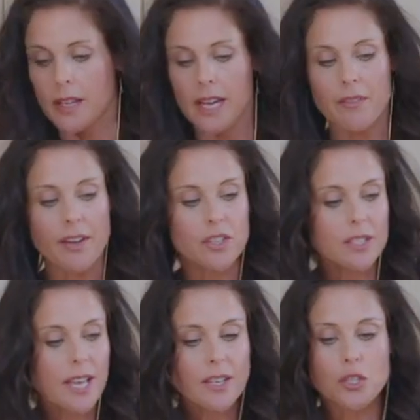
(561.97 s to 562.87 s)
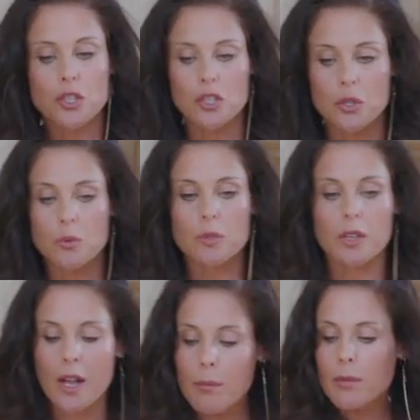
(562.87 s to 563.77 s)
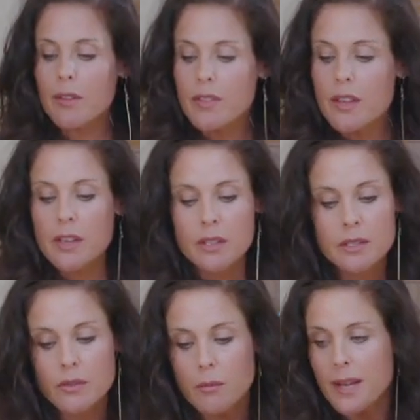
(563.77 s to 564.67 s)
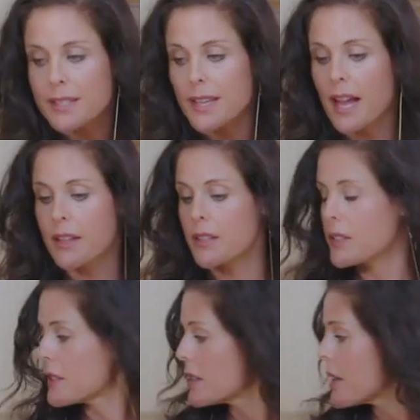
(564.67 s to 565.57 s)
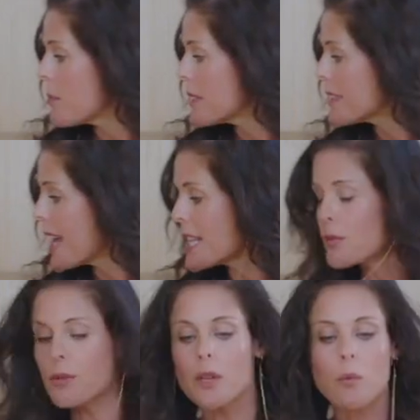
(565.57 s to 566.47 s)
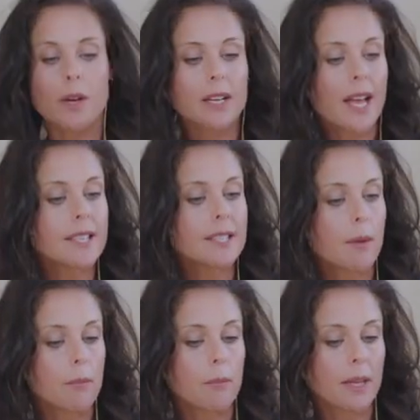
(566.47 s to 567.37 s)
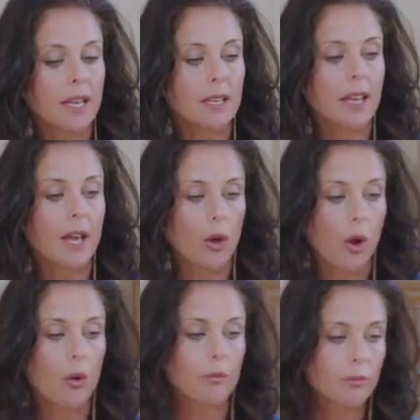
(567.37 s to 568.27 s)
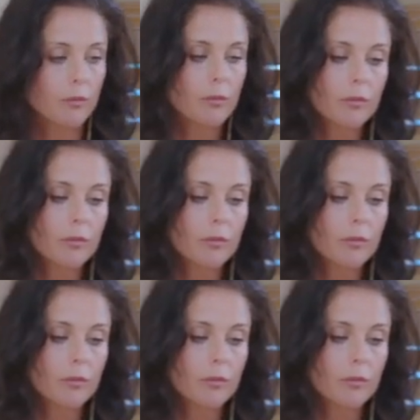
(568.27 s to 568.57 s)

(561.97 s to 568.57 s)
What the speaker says: And if I just had to choose a couple of things for my salad, because that's really what it ends up being at home.